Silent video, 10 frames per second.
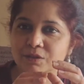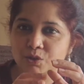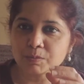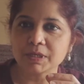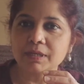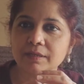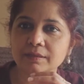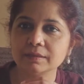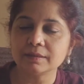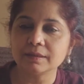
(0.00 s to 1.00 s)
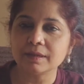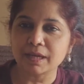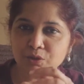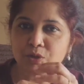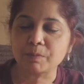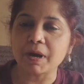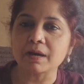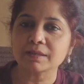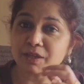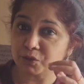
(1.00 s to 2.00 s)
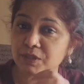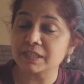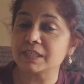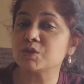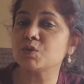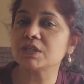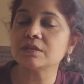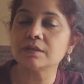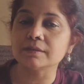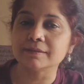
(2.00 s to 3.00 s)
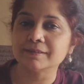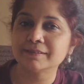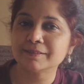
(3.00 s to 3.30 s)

to Berlin and to the park and to the little sweet girl